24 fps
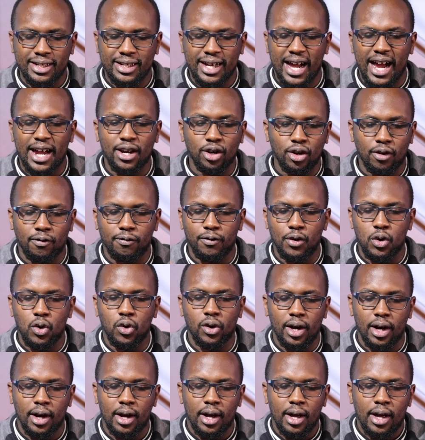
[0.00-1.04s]
kind of look
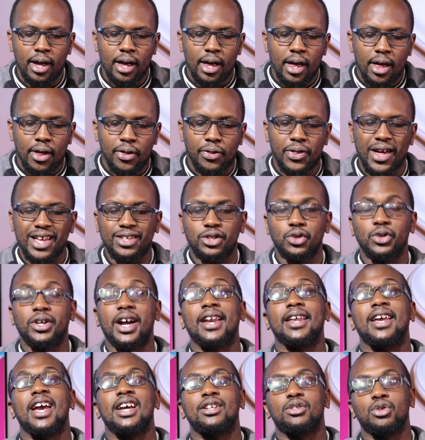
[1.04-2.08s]
that you
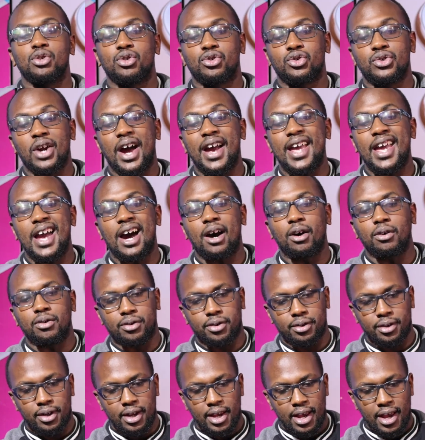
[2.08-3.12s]
can get to try
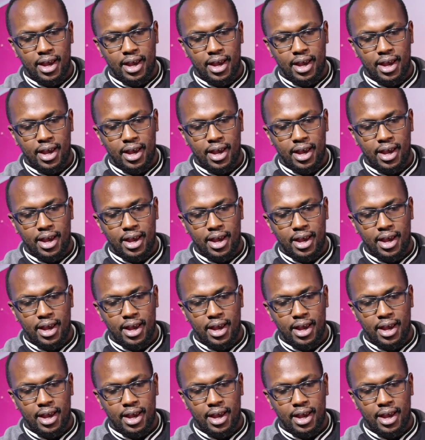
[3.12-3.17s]
out,